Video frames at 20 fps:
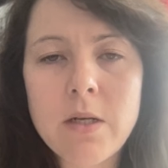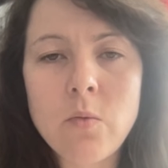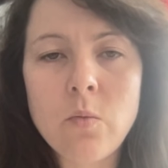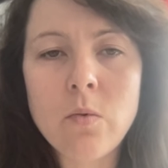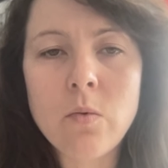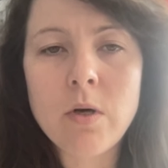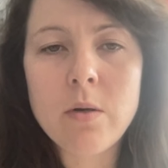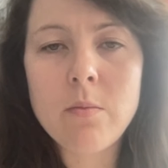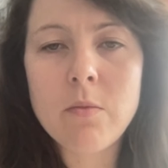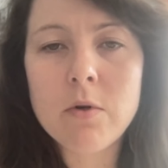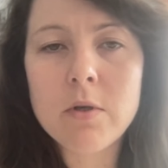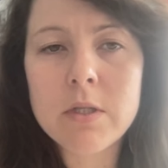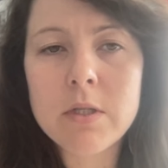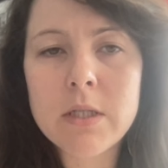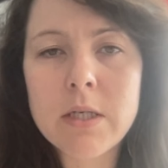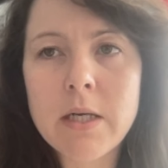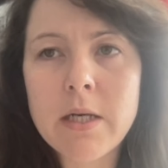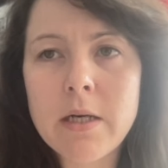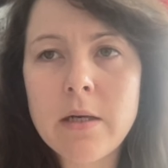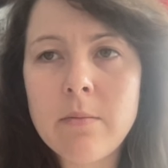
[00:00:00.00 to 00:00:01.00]
it one more
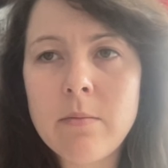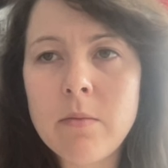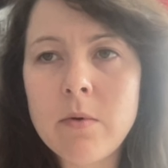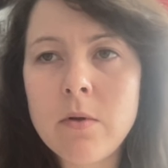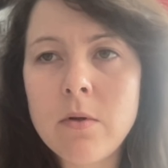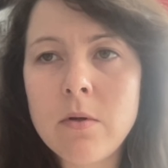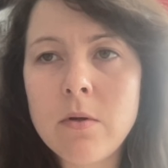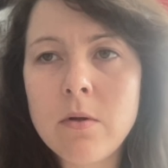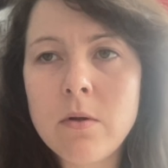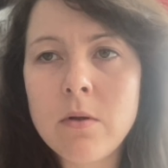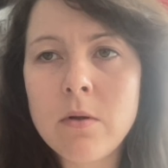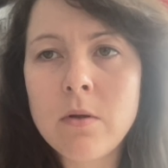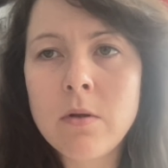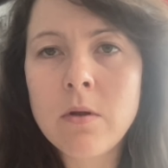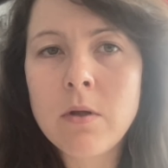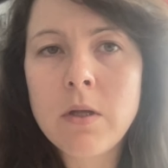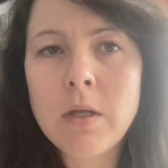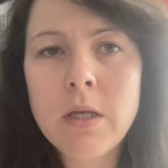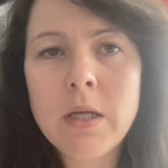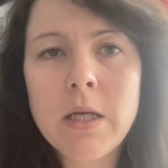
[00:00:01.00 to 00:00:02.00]
time.
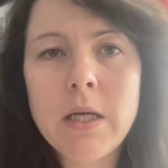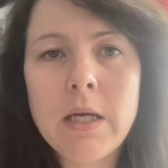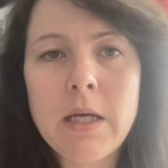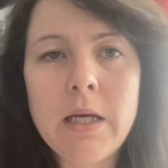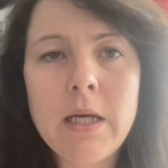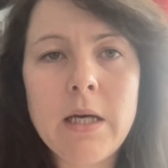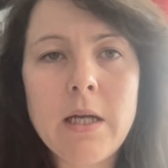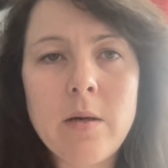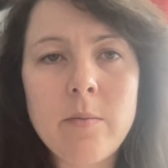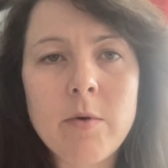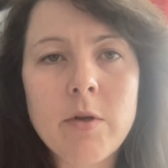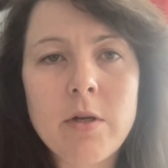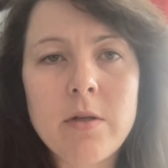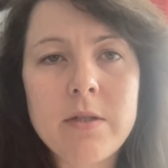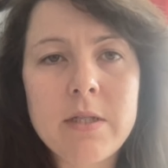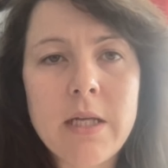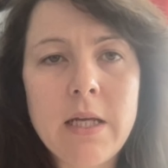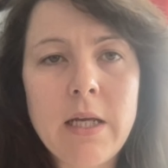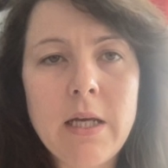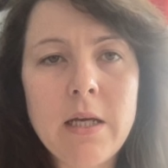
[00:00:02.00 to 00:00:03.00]
And I'm going to
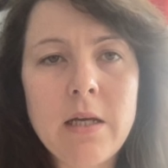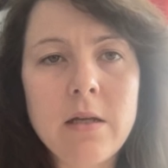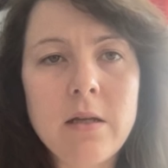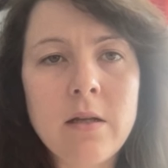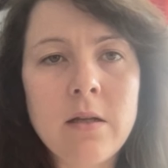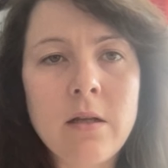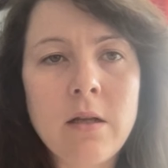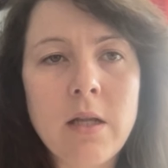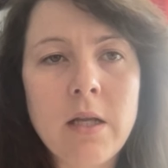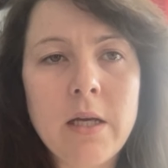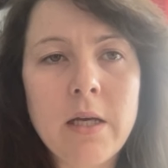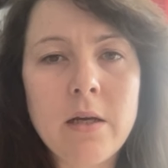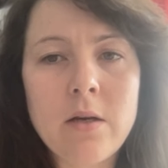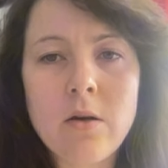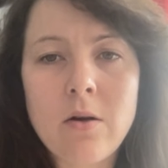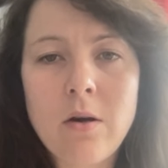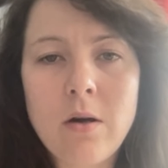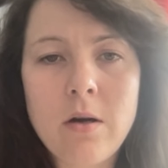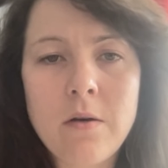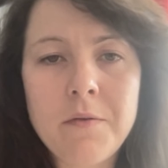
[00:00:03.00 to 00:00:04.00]
take the link
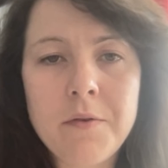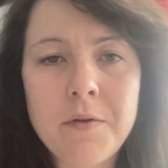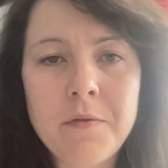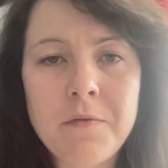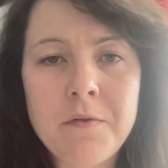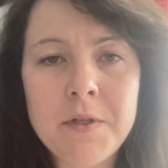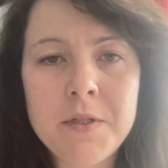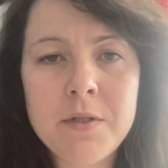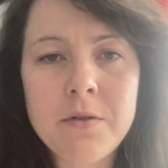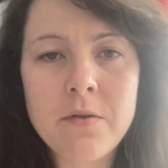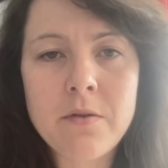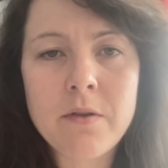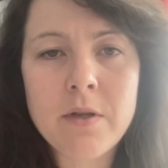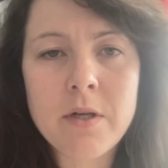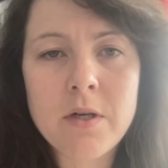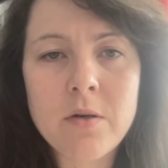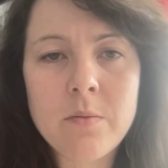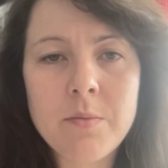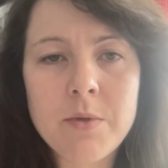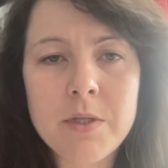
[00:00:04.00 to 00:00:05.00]
off the
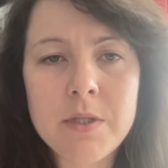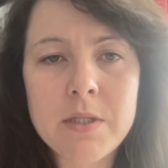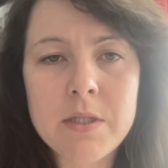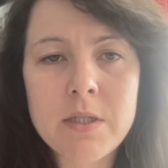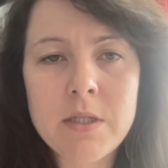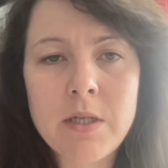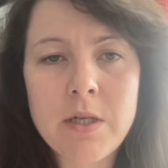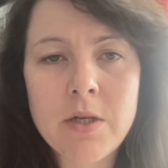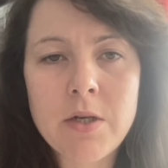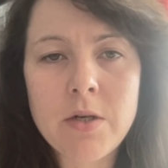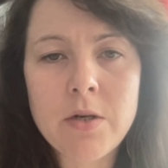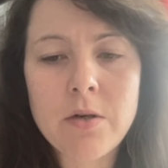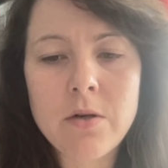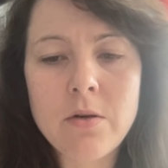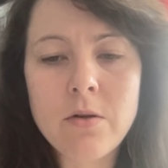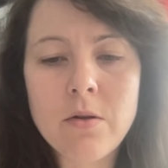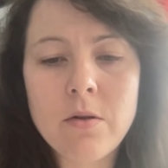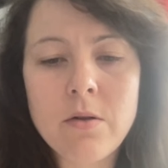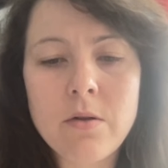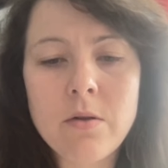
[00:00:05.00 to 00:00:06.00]
physiotherapists here.